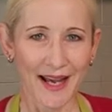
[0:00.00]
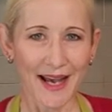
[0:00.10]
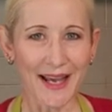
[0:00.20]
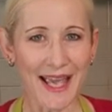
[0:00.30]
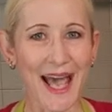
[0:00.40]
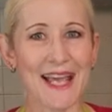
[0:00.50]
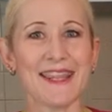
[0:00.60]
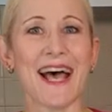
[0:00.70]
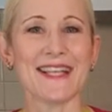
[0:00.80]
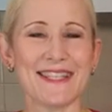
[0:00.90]
Okay,
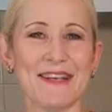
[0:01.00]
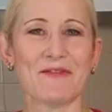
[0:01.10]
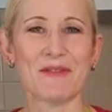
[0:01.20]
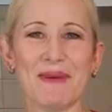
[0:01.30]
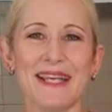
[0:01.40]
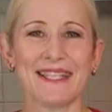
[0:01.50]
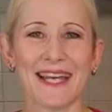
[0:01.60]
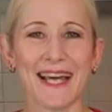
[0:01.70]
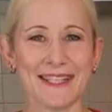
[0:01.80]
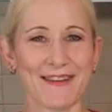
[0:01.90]
that's it from me
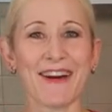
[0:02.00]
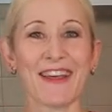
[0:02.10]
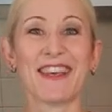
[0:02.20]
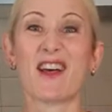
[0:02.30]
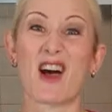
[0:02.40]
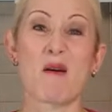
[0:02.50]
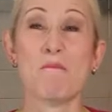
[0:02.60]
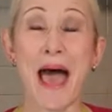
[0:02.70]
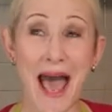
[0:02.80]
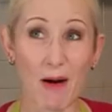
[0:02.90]
today. Sorry, I think like I'm
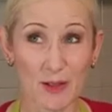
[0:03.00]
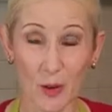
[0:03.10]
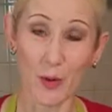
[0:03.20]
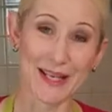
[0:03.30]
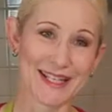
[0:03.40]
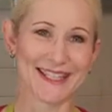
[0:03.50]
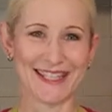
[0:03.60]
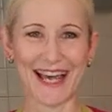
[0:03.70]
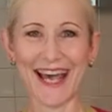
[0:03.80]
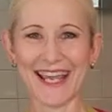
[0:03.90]
power talking
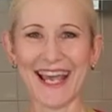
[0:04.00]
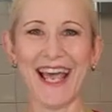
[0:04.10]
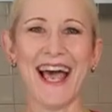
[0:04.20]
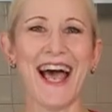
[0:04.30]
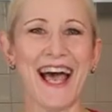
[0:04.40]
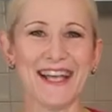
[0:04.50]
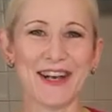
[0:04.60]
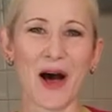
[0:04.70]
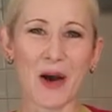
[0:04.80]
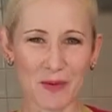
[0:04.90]
today. And
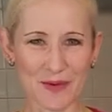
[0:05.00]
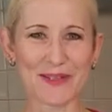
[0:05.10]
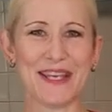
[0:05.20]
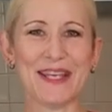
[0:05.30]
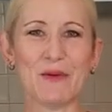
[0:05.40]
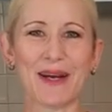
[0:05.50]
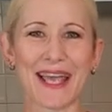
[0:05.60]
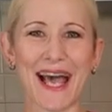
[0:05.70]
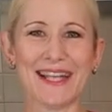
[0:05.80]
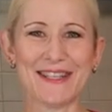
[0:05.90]
I will see you
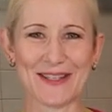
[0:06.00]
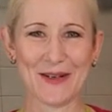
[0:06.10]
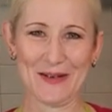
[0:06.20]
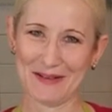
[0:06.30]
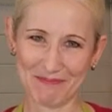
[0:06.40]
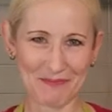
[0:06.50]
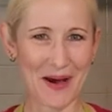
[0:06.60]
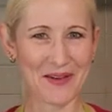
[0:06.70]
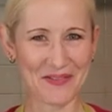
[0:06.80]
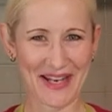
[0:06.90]
again soon.
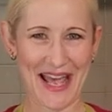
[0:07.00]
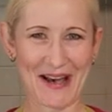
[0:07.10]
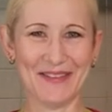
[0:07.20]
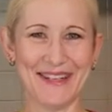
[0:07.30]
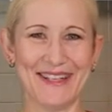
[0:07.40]
Bye for now.